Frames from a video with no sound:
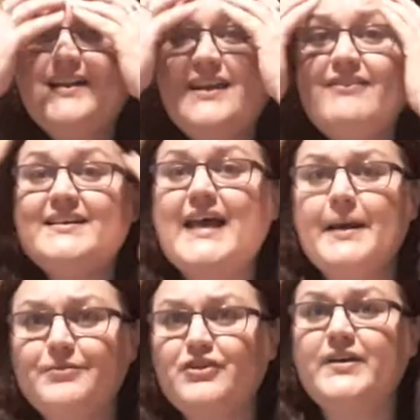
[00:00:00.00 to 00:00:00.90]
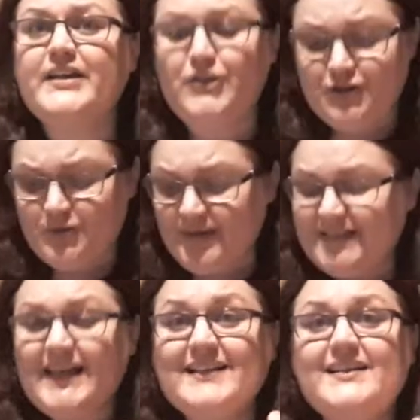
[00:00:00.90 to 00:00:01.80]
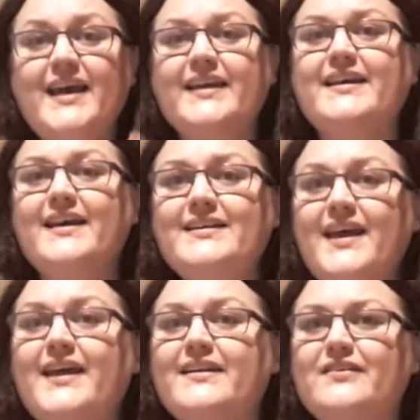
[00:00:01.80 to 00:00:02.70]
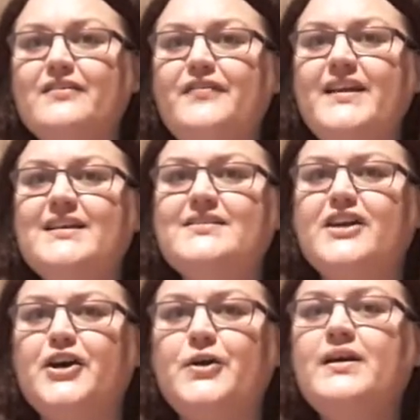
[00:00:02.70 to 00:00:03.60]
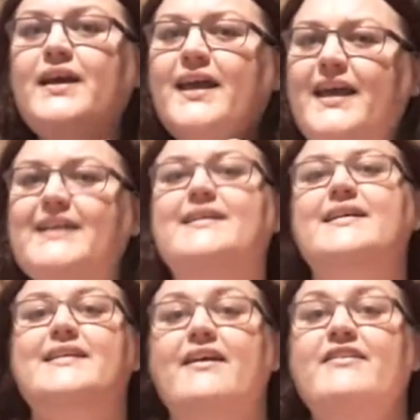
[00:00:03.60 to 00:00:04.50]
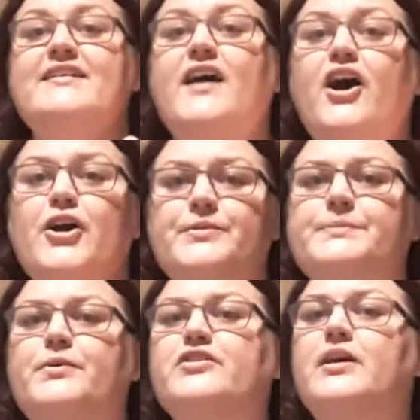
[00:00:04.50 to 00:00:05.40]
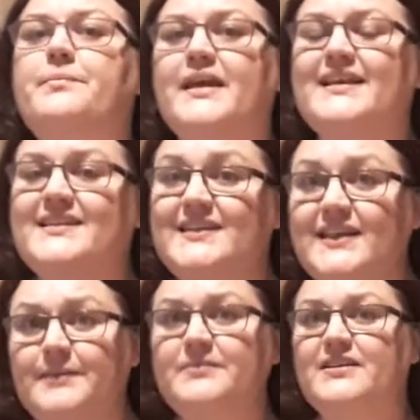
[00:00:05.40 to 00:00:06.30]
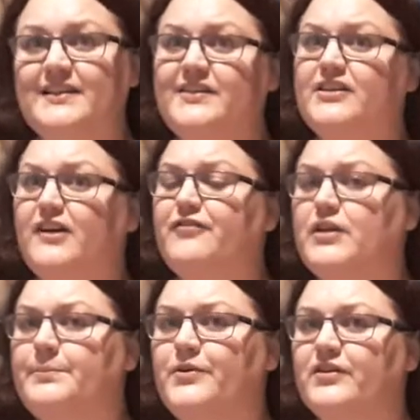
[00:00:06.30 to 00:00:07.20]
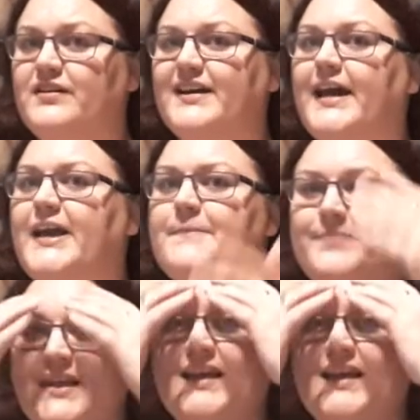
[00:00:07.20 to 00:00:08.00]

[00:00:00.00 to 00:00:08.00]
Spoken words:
There is absolutely no choice. And then, the thing is though, is there is a hope spot though. But it seemed, this is going from the book, okay?